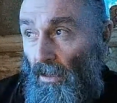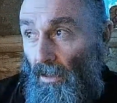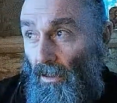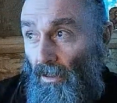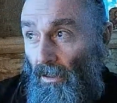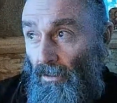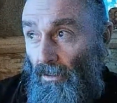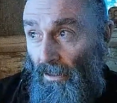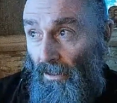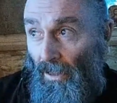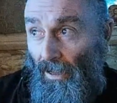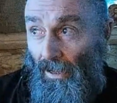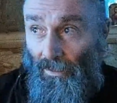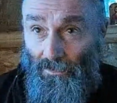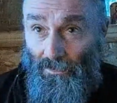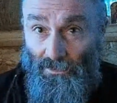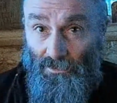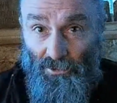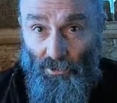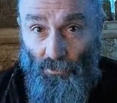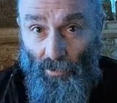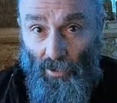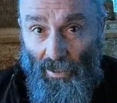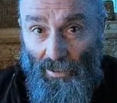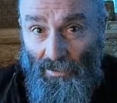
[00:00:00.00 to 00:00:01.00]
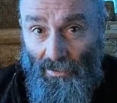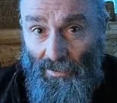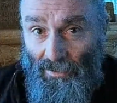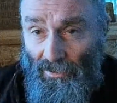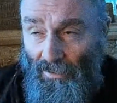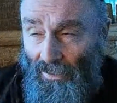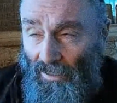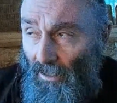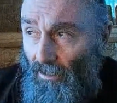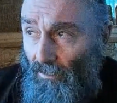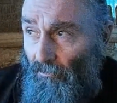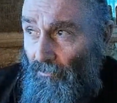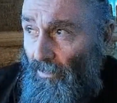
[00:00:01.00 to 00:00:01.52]
yeah, it's grainy
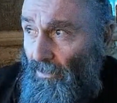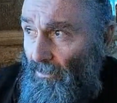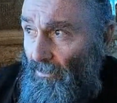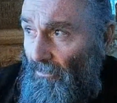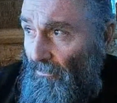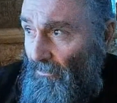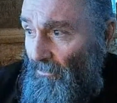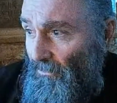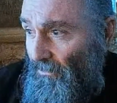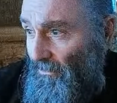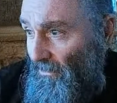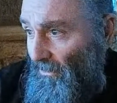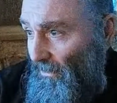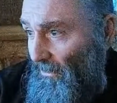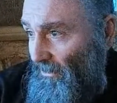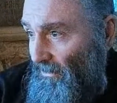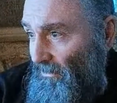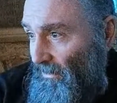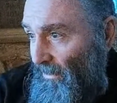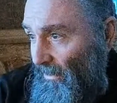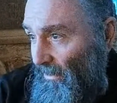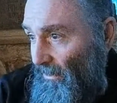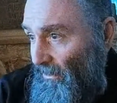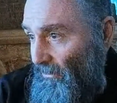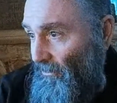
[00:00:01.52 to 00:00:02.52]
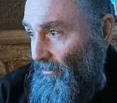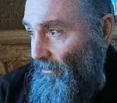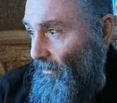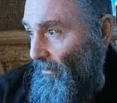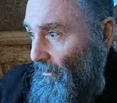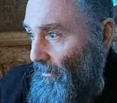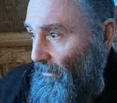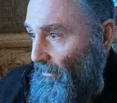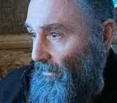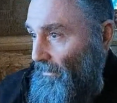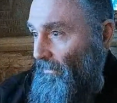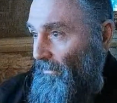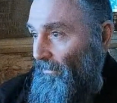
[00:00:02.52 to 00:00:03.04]
now because it's getting
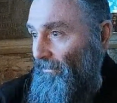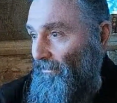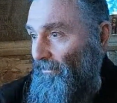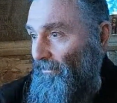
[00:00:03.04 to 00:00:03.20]
dark.